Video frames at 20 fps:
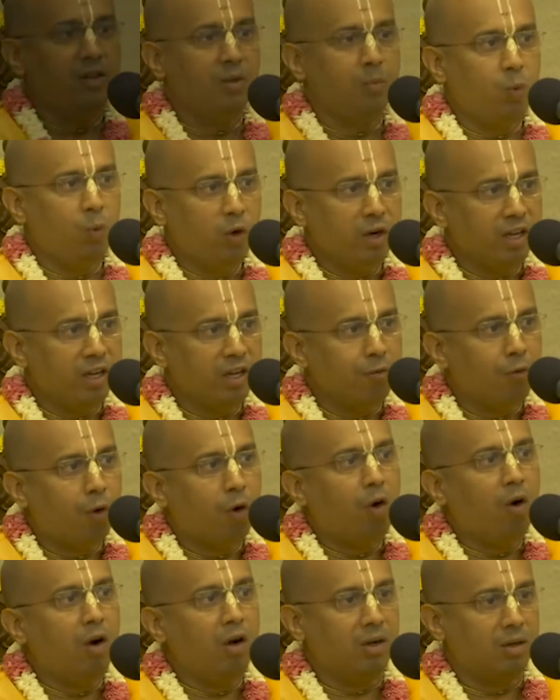the more
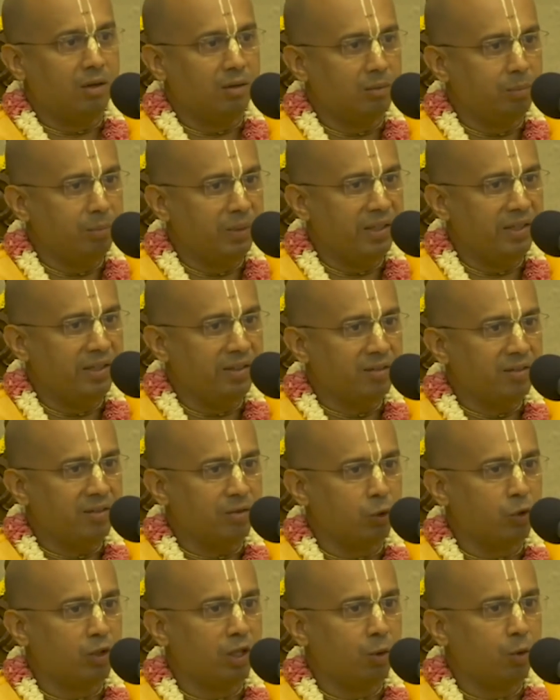evolved beings,
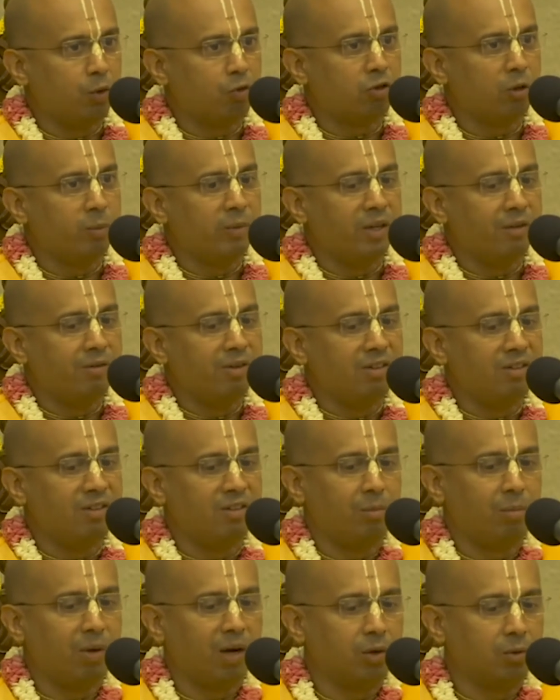Sukadeva Goswami reveals in
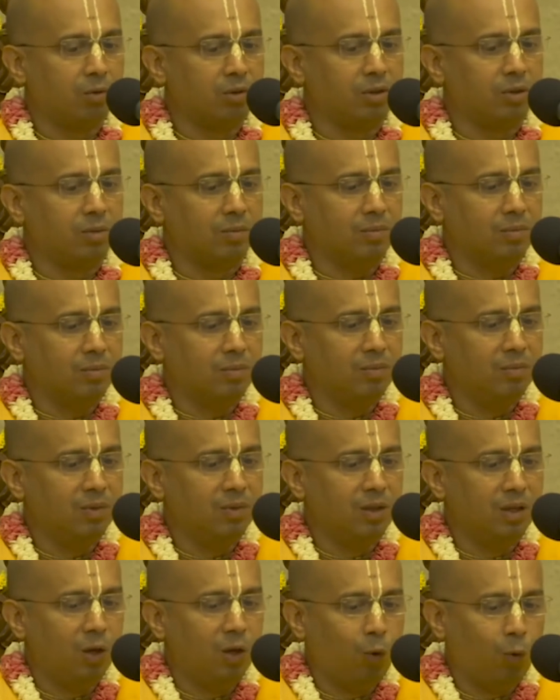the Bhagavatam,
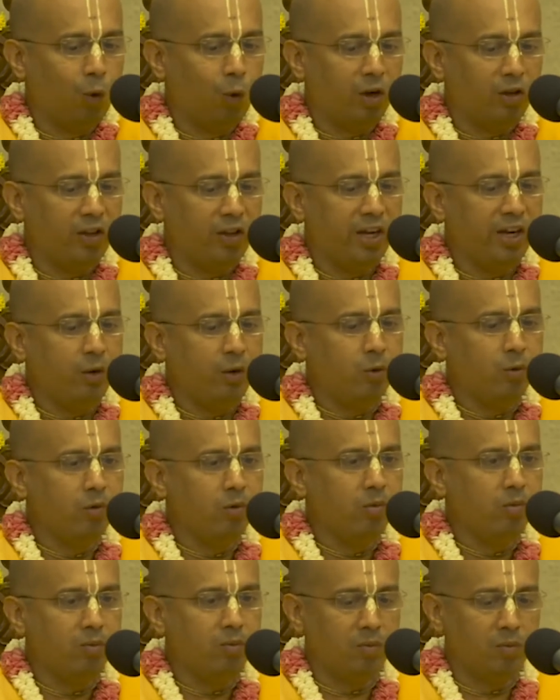what they do
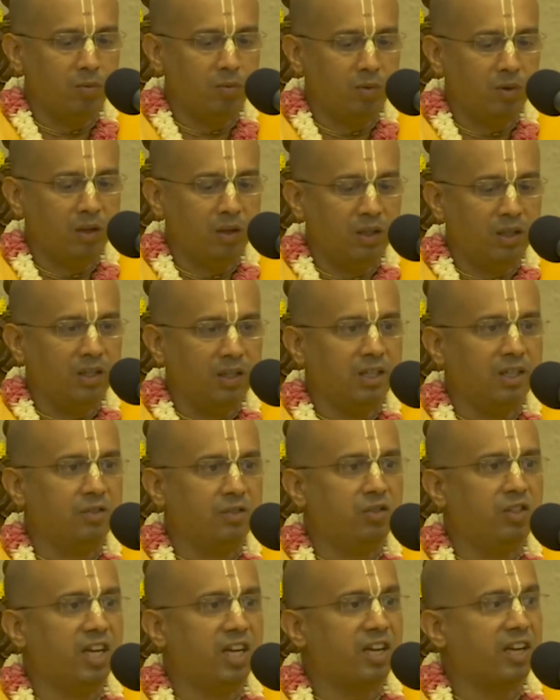
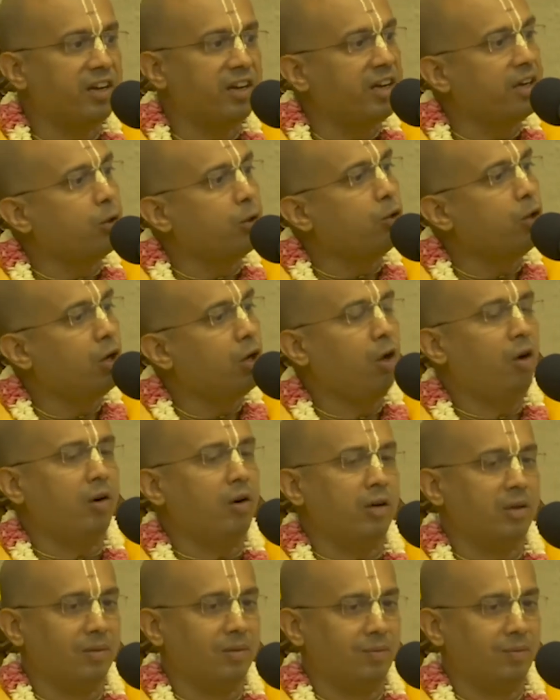is they connect to the Lord.